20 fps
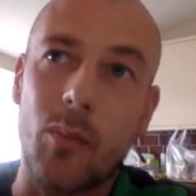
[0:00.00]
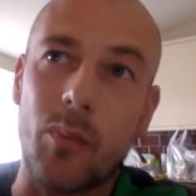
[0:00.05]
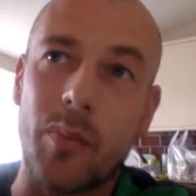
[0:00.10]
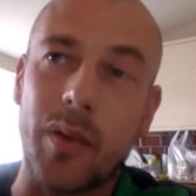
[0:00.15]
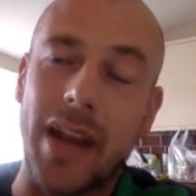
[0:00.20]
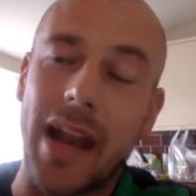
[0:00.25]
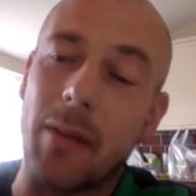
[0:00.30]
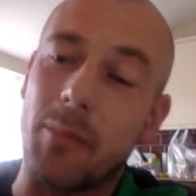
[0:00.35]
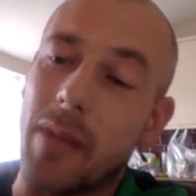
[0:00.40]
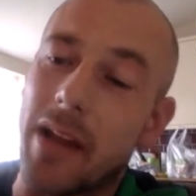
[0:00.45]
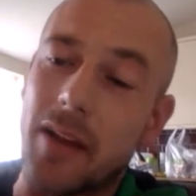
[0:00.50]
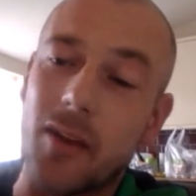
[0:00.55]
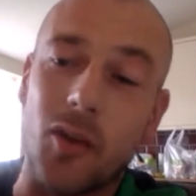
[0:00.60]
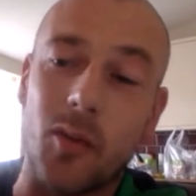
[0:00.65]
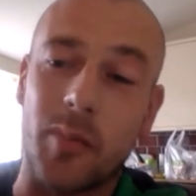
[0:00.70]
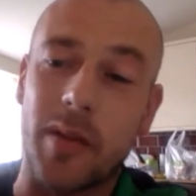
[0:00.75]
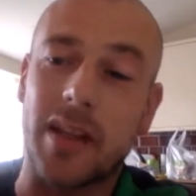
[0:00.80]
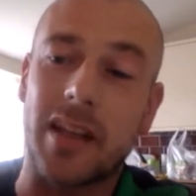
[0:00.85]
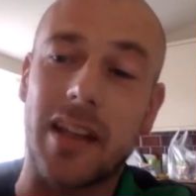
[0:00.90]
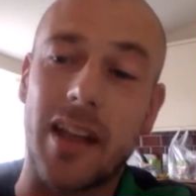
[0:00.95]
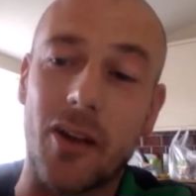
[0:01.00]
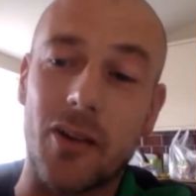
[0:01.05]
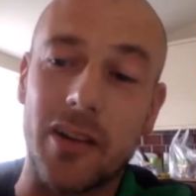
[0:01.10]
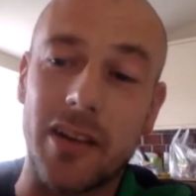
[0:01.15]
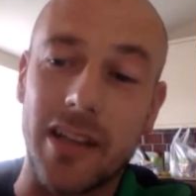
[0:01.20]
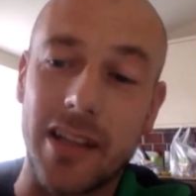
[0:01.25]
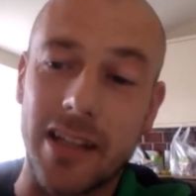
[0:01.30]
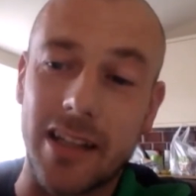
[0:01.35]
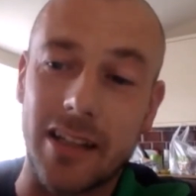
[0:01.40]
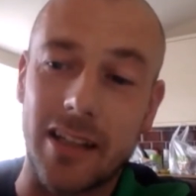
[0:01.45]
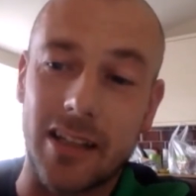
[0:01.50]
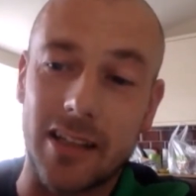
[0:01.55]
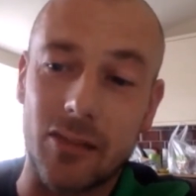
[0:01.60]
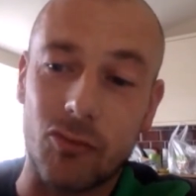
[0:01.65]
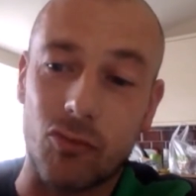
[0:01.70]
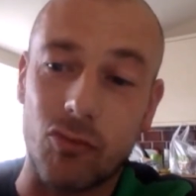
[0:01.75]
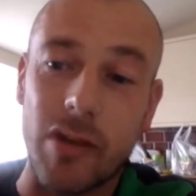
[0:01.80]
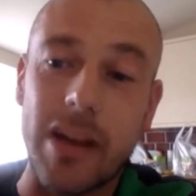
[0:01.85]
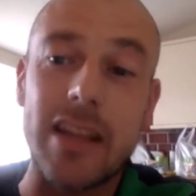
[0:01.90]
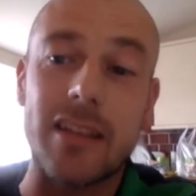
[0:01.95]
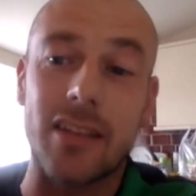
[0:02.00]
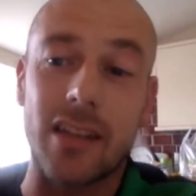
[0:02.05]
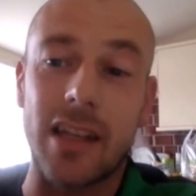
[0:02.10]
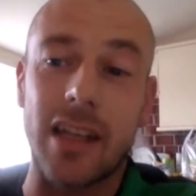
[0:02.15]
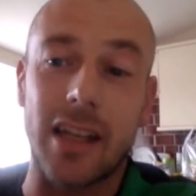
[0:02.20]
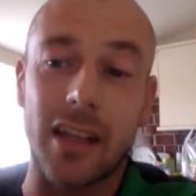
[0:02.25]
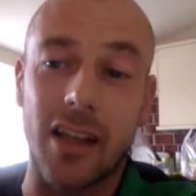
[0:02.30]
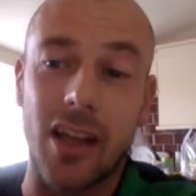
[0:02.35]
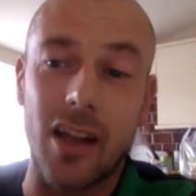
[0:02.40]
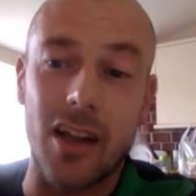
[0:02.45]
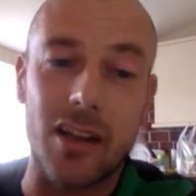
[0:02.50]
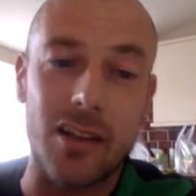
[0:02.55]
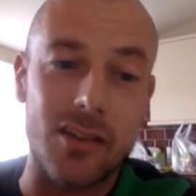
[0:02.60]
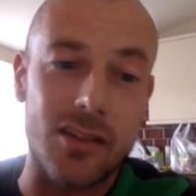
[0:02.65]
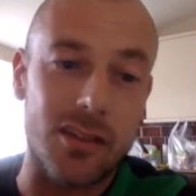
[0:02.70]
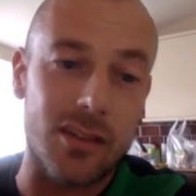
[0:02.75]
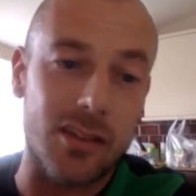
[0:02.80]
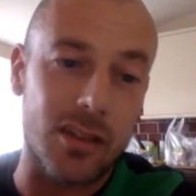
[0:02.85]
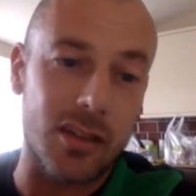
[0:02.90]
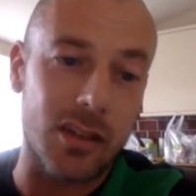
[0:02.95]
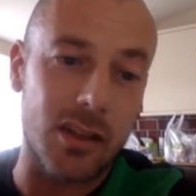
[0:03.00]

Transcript: But that may not be the only reason it occurs.